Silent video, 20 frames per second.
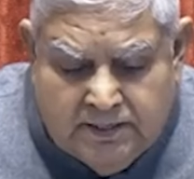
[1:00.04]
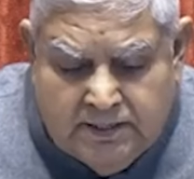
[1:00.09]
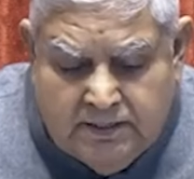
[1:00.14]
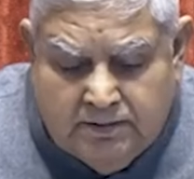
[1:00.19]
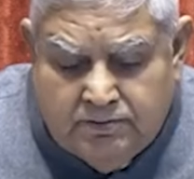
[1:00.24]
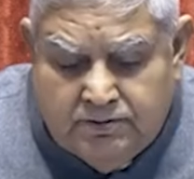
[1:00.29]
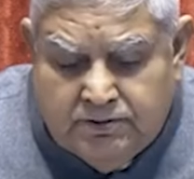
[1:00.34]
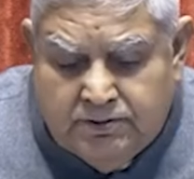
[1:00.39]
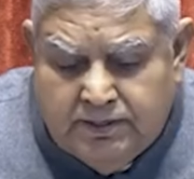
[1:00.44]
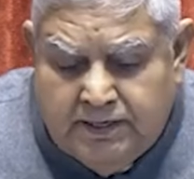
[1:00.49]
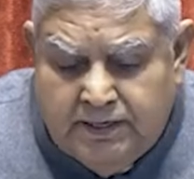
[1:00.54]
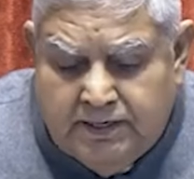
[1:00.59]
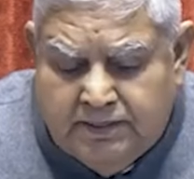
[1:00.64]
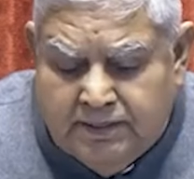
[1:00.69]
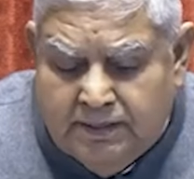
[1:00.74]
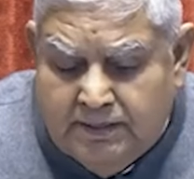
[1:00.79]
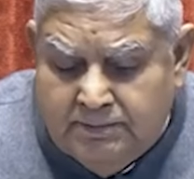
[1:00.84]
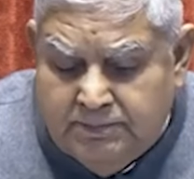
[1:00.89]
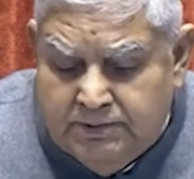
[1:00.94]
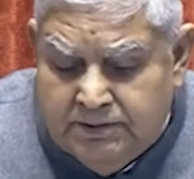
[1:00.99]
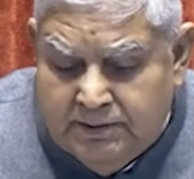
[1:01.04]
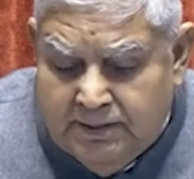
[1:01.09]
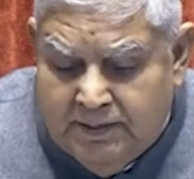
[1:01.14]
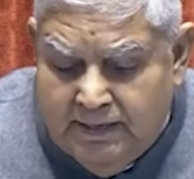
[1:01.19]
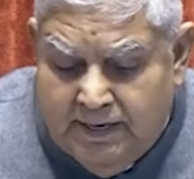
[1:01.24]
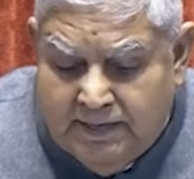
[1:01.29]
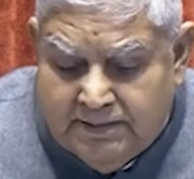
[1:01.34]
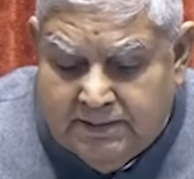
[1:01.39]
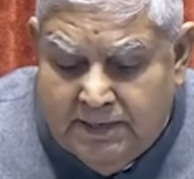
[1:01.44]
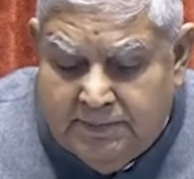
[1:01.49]
served 3 terms
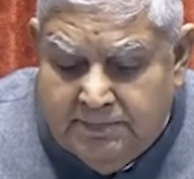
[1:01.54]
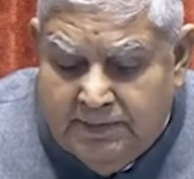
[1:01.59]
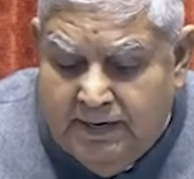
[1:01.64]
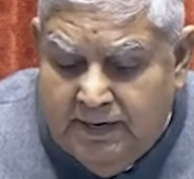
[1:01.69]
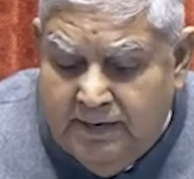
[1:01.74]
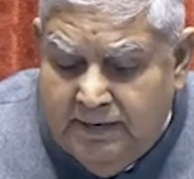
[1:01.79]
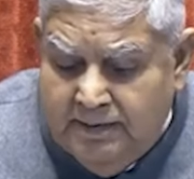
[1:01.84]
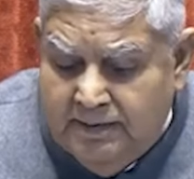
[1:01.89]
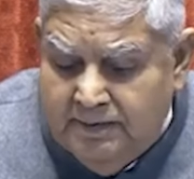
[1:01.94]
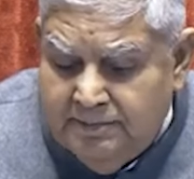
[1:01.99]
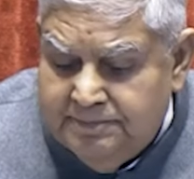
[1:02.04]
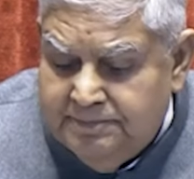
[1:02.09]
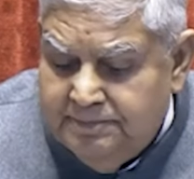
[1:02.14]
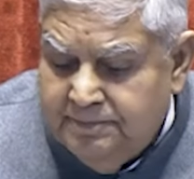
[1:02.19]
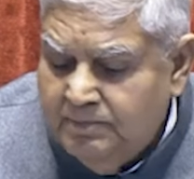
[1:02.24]
as MLA